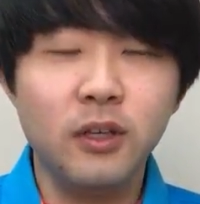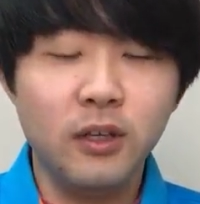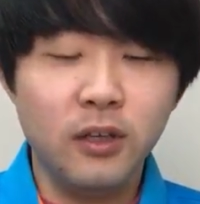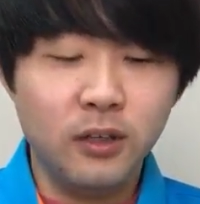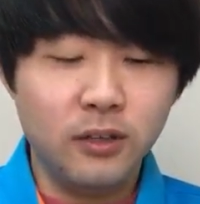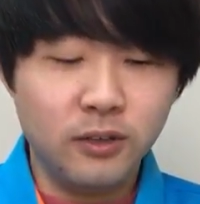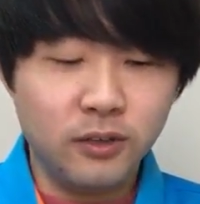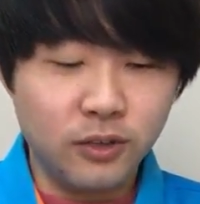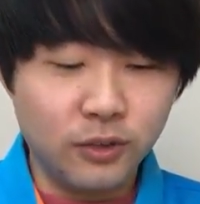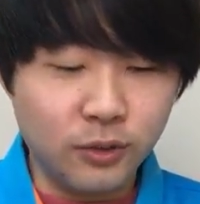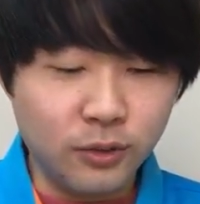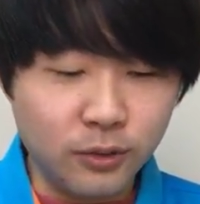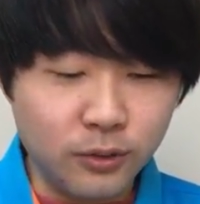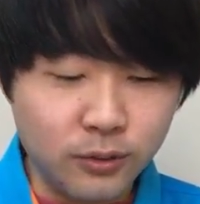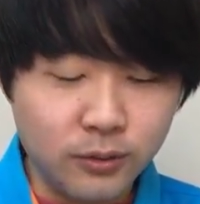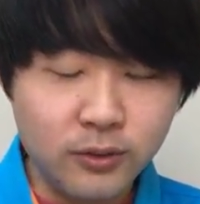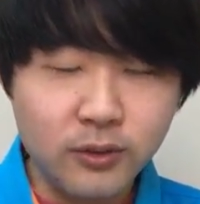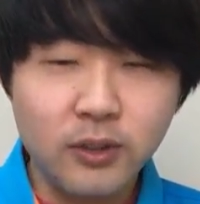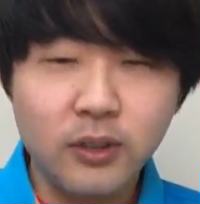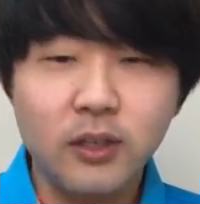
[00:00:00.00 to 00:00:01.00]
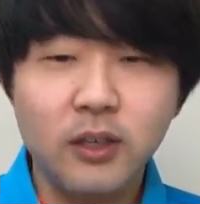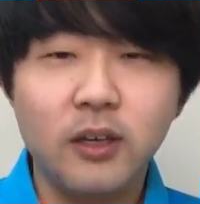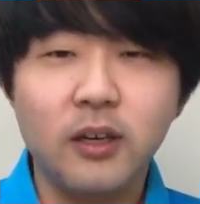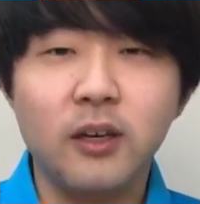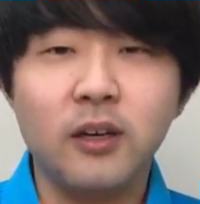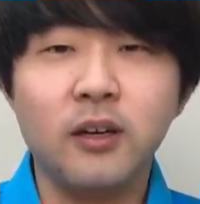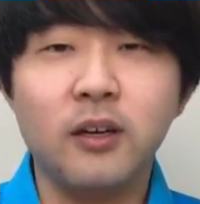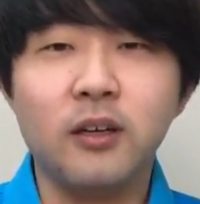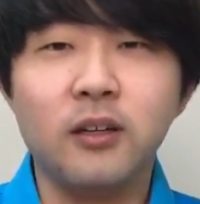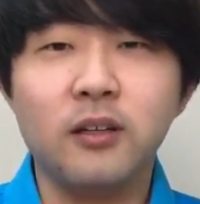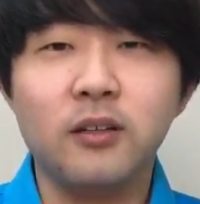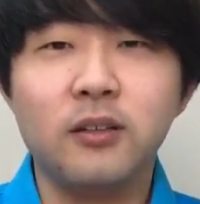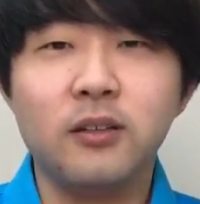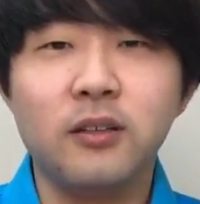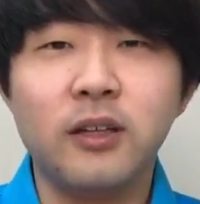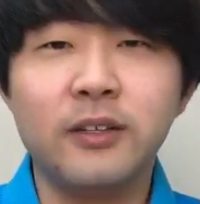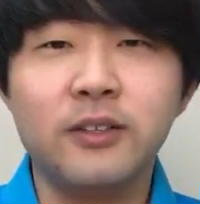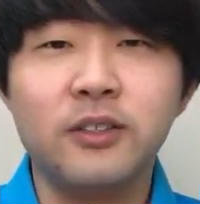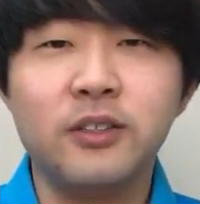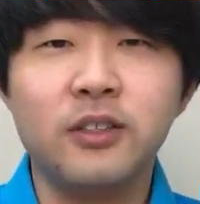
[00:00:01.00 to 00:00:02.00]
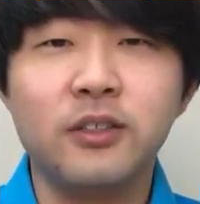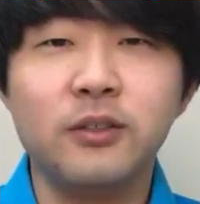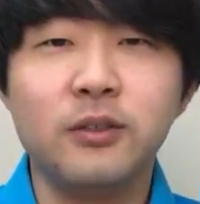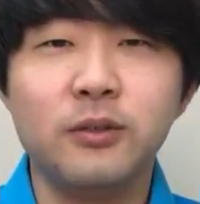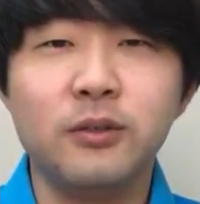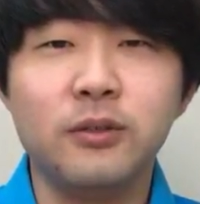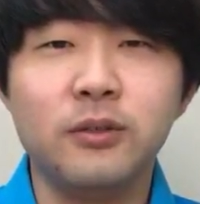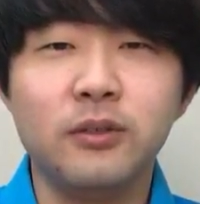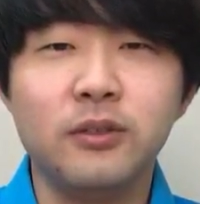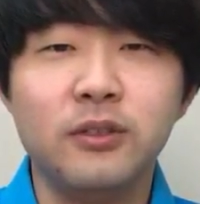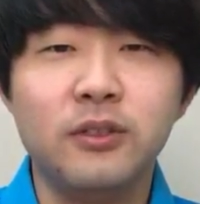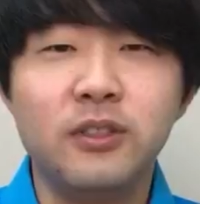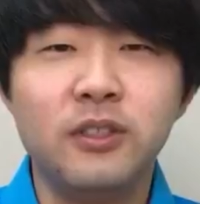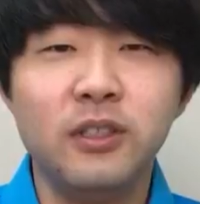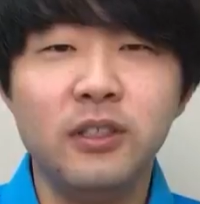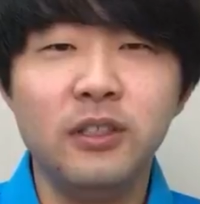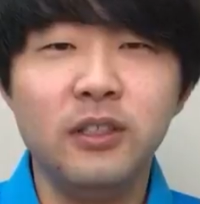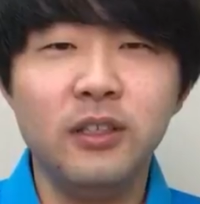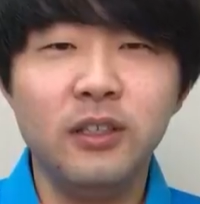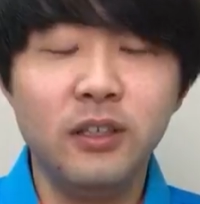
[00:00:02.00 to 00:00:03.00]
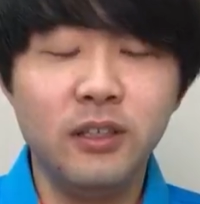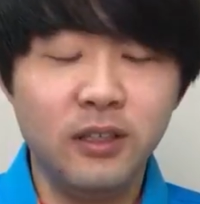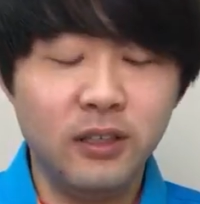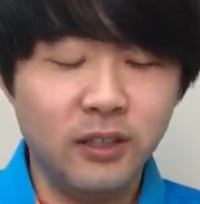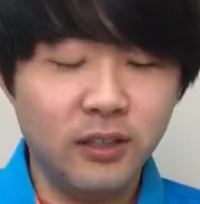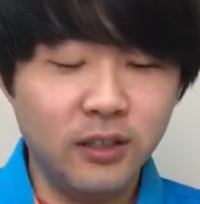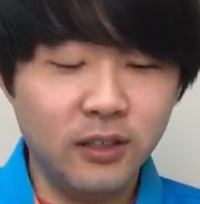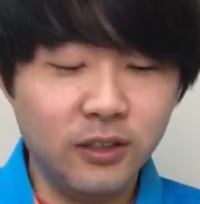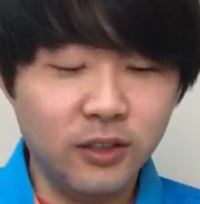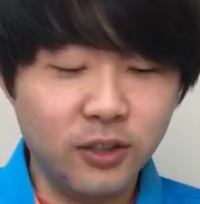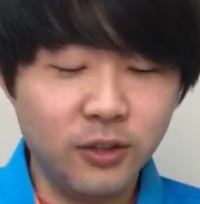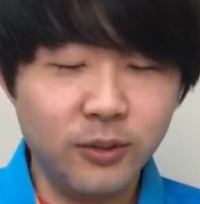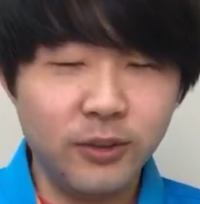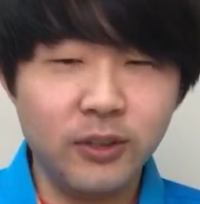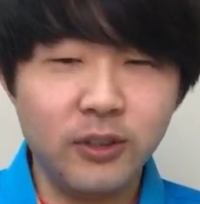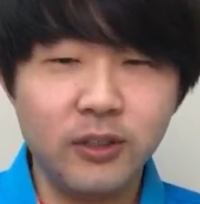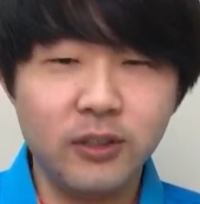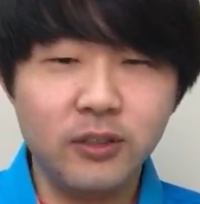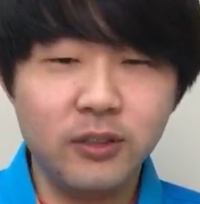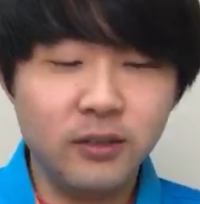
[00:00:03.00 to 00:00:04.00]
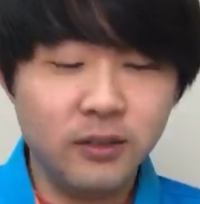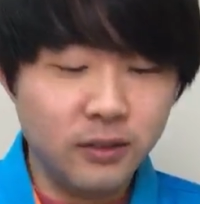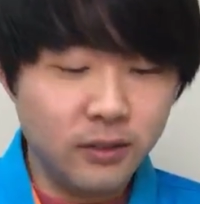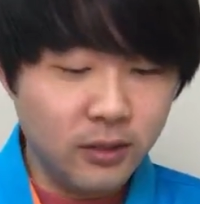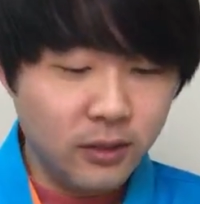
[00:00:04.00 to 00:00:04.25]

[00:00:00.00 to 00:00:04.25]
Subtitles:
So lots to see in Korea.